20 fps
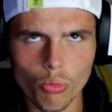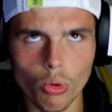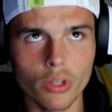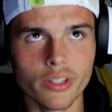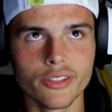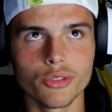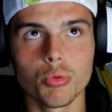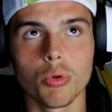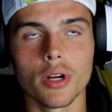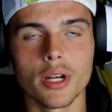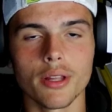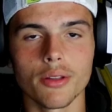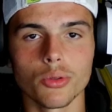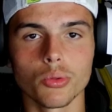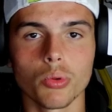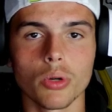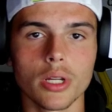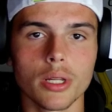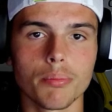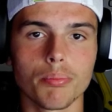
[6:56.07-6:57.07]
well 20,
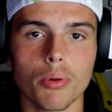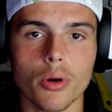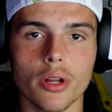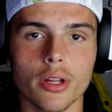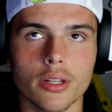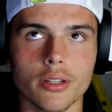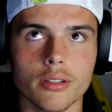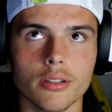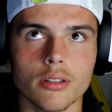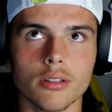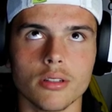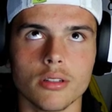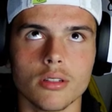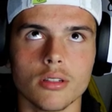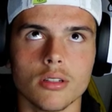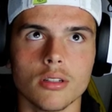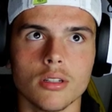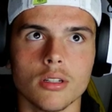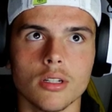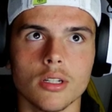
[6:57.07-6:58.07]
20 point
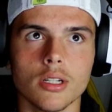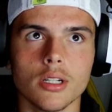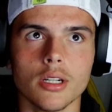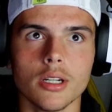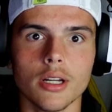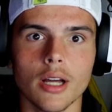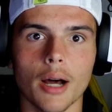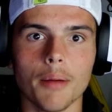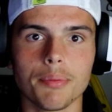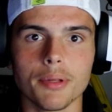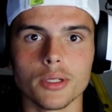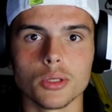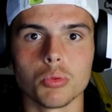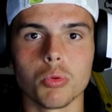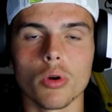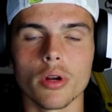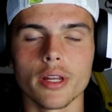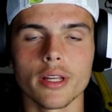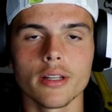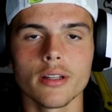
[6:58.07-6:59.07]
update
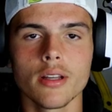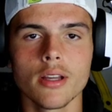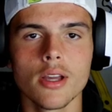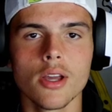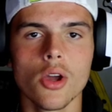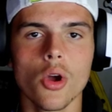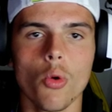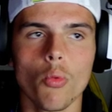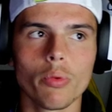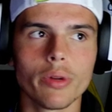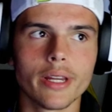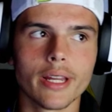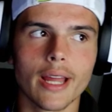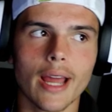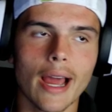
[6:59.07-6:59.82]
20 we